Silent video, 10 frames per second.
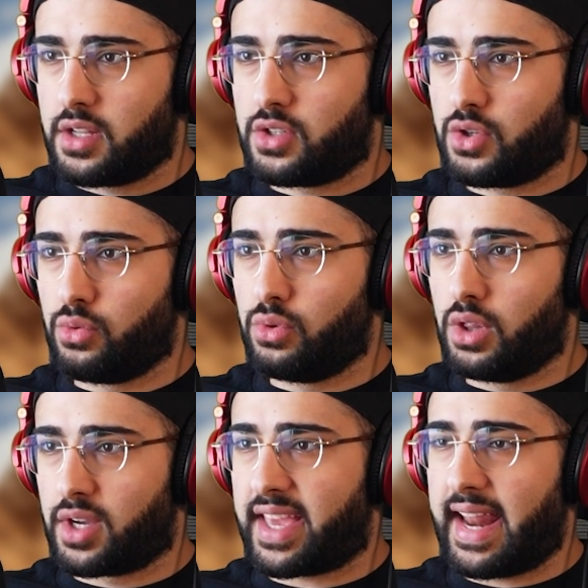to
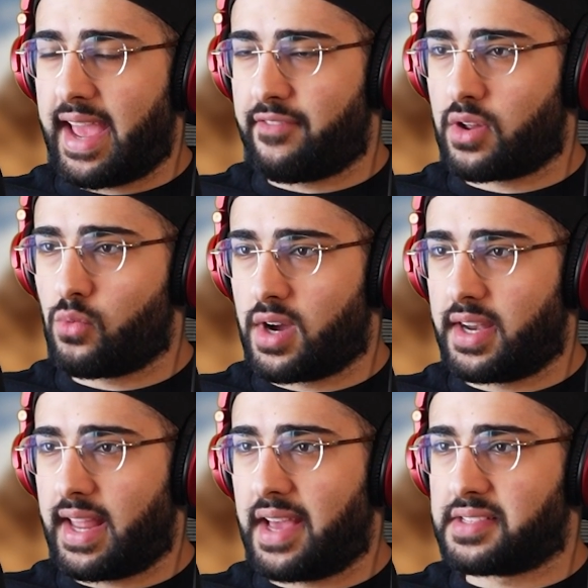look at
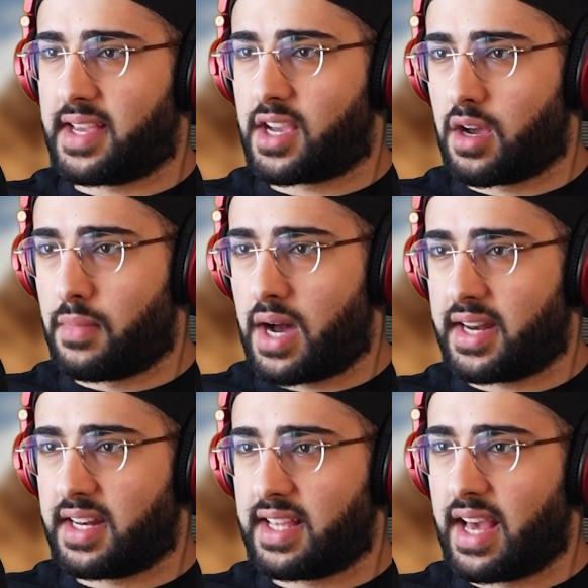everyone as a
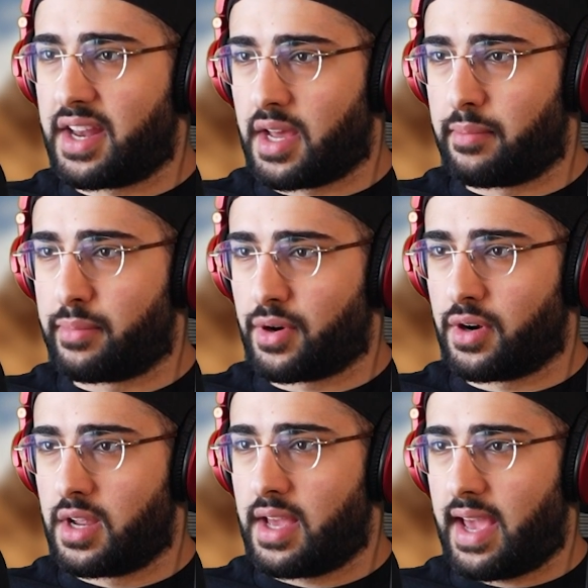commodity, a number.